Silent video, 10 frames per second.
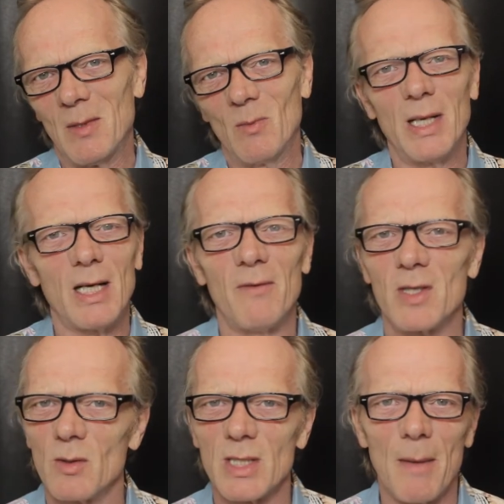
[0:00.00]
We can give you
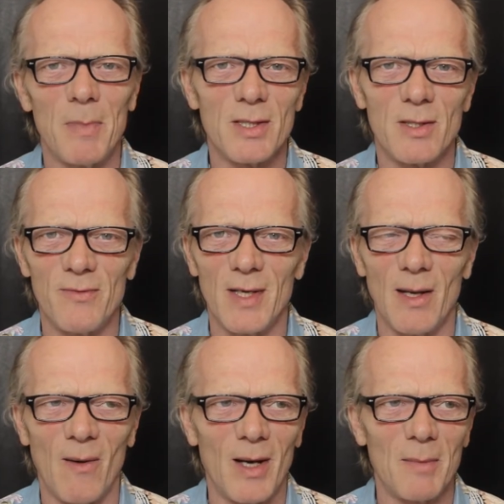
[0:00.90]
some tablets if you
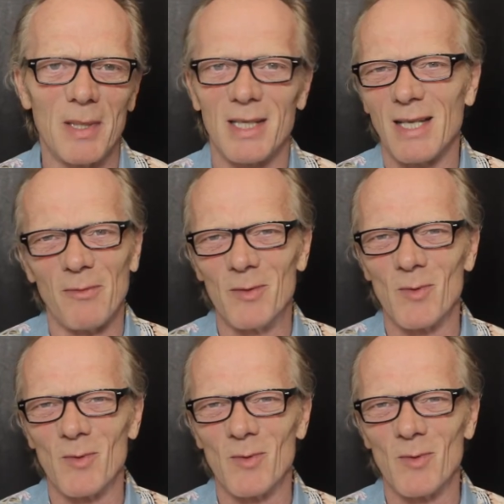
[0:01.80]
like, but there's nothing